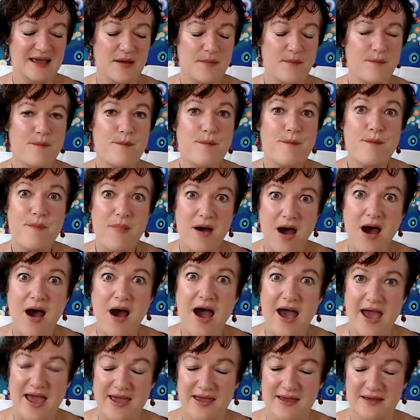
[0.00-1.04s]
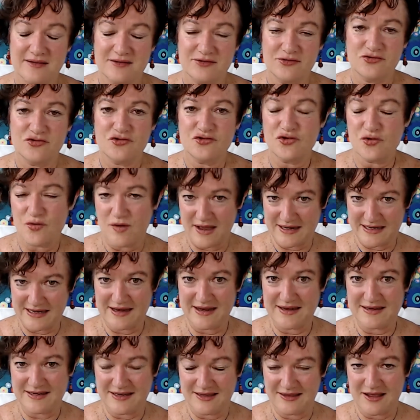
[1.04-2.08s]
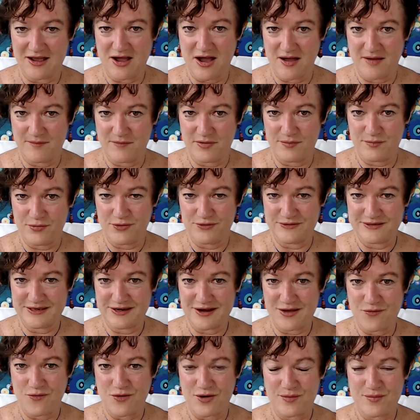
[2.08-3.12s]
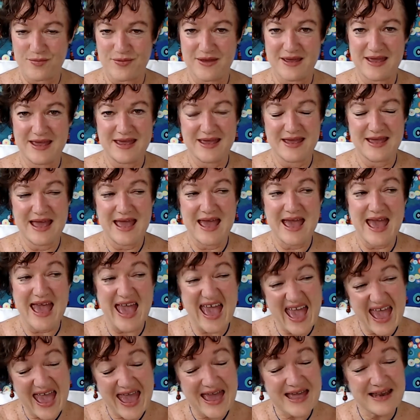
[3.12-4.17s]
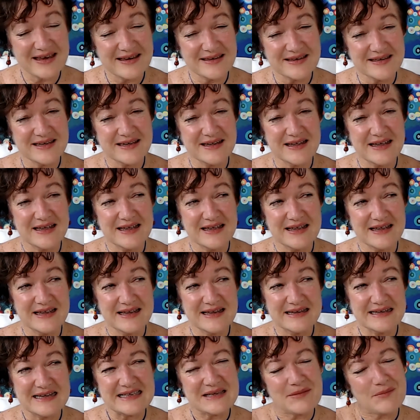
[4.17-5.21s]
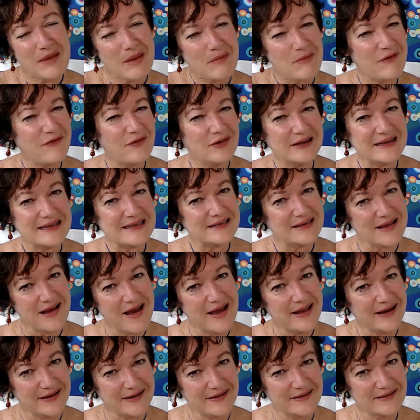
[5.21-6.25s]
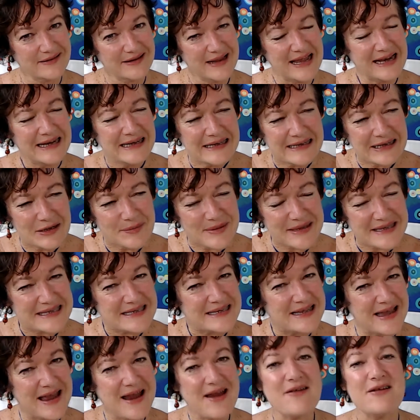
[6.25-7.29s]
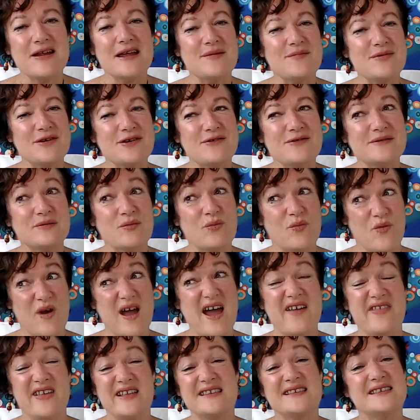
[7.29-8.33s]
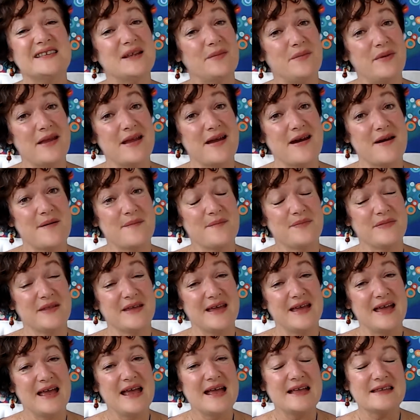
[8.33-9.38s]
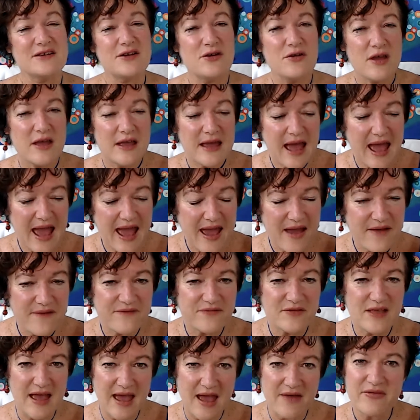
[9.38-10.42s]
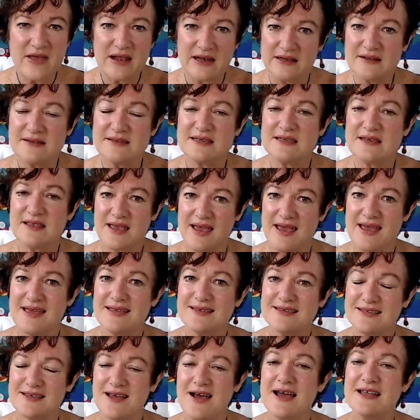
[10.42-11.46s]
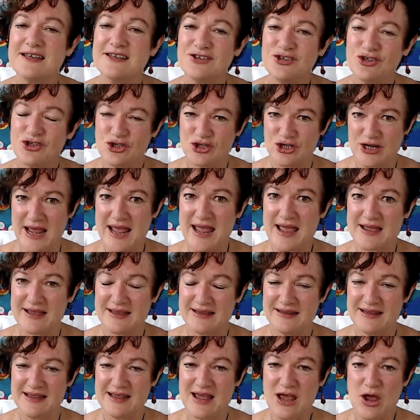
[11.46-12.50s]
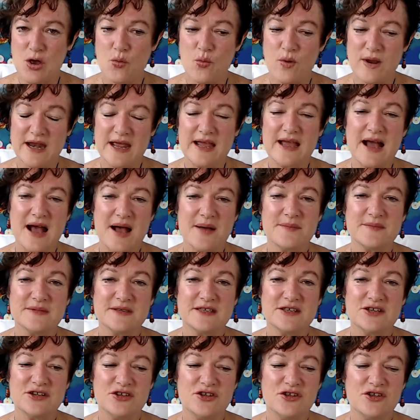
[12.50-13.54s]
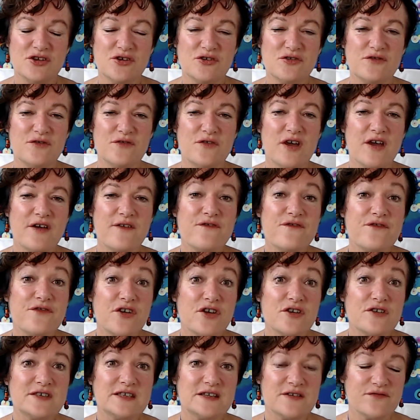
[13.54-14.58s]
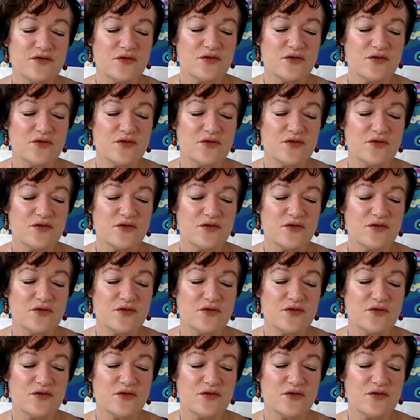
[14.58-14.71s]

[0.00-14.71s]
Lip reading: my true identity, the kind of person I want to be? And does it make me feel excited and a little bit scary because, wow, that's stepping up. So have that little scare-sighted check when it comes to you, first of